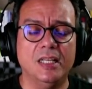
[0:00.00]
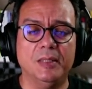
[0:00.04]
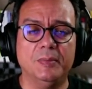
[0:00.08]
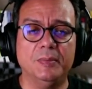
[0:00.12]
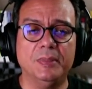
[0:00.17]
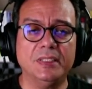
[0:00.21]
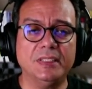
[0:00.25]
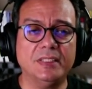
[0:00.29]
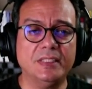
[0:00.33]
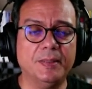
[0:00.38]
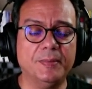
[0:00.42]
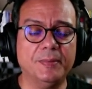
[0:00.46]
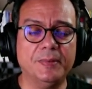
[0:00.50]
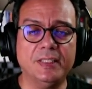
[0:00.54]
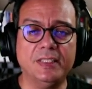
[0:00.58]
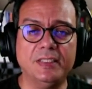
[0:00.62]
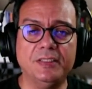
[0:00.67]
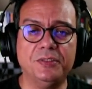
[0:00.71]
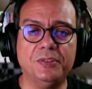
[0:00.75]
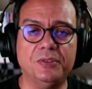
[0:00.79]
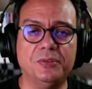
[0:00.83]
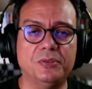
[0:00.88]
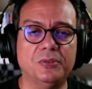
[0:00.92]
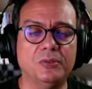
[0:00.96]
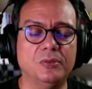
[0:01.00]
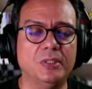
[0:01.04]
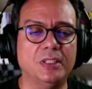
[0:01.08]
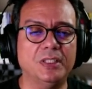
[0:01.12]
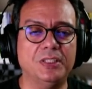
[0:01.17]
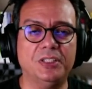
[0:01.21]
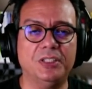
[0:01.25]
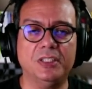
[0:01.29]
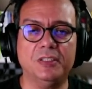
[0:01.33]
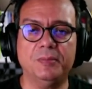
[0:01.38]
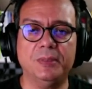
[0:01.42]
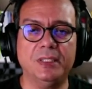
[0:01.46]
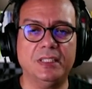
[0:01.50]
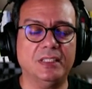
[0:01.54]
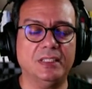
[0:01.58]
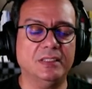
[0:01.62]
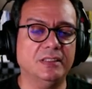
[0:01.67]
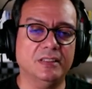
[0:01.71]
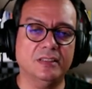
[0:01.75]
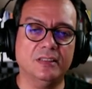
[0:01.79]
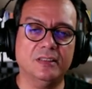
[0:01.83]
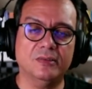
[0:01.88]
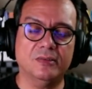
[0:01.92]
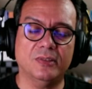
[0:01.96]
But some things you do it just because
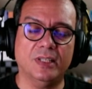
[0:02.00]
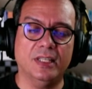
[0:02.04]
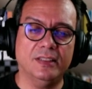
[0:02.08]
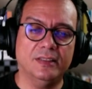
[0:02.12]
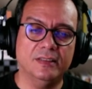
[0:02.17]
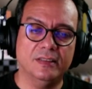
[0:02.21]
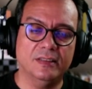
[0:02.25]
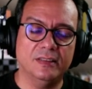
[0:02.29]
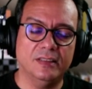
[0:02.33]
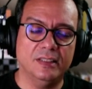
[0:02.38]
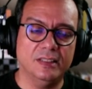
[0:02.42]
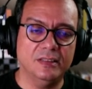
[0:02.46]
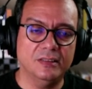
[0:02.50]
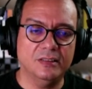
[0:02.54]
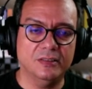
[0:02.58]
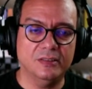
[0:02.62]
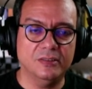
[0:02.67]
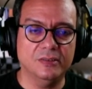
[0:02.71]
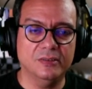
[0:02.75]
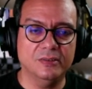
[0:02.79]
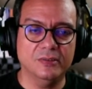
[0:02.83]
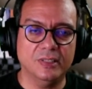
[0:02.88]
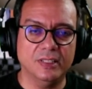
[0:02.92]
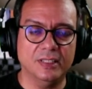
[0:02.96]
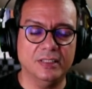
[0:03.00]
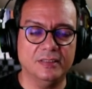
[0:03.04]
it's the right thing to do, right?